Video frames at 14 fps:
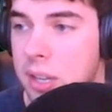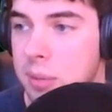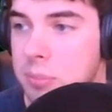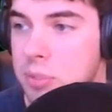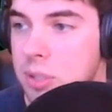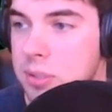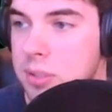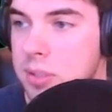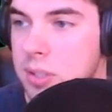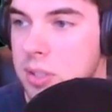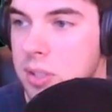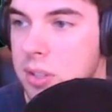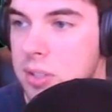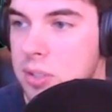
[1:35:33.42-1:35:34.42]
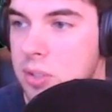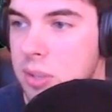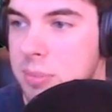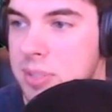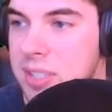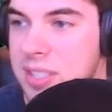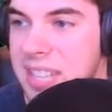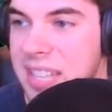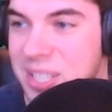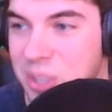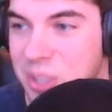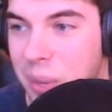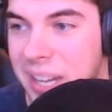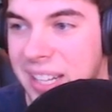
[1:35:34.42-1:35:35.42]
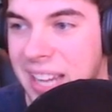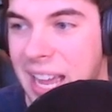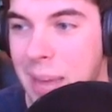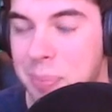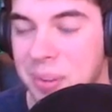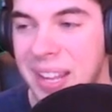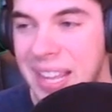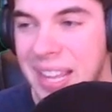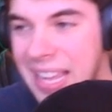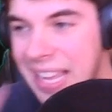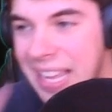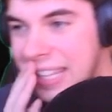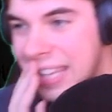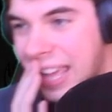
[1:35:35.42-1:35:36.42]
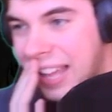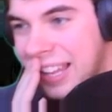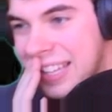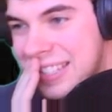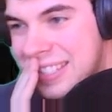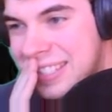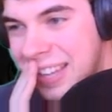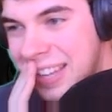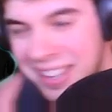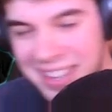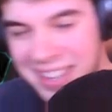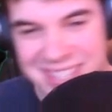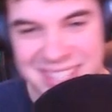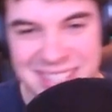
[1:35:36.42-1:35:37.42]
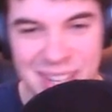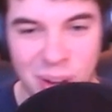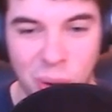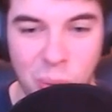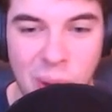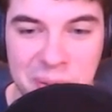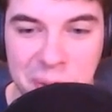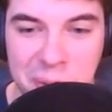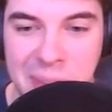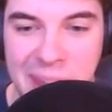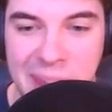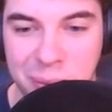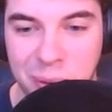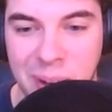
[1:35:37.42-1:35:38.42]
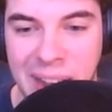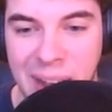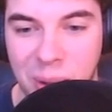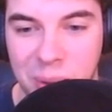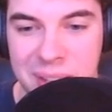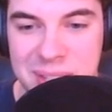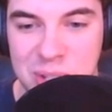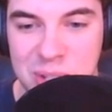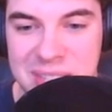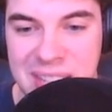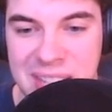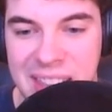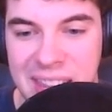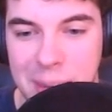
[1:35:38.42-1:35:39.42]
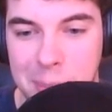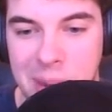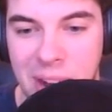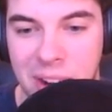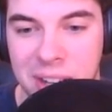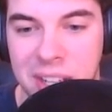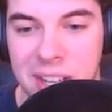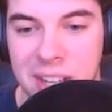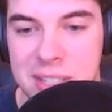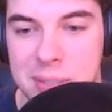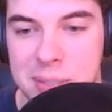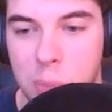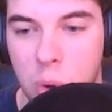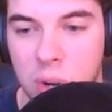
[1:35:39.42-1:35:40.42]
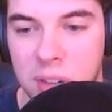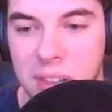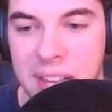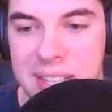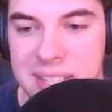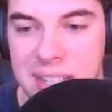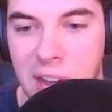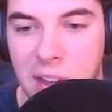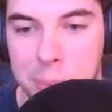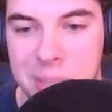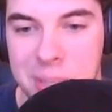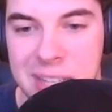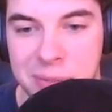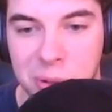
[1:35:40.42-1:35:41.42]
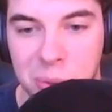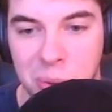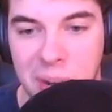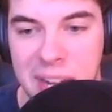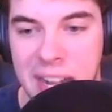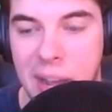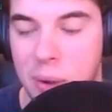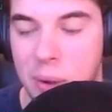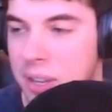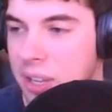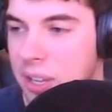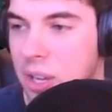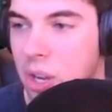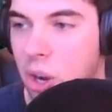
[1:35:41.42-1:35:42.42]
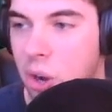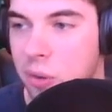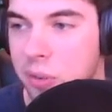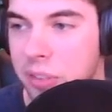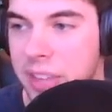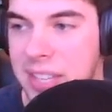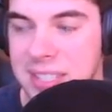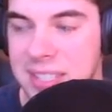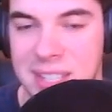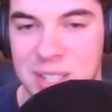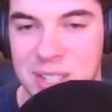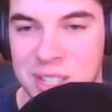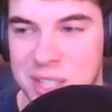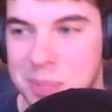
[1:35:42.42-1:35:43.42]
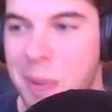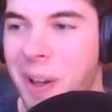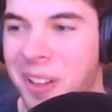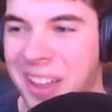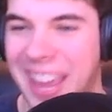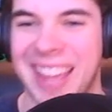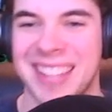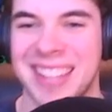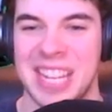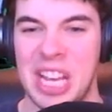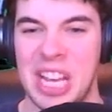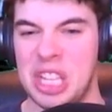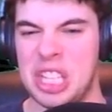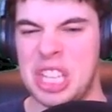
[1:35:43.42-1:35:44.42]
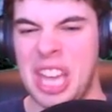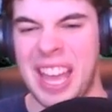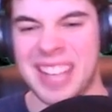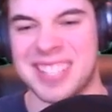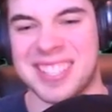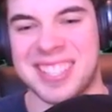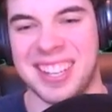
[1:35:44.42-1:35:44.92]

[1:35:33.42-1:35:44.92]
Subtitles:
Discussion on the stream is a disaster waiting to happen. Yeah, let's steer away from that for now. Let's just say that America is more or less in upheaval right now over that decision. Small Hands, yes.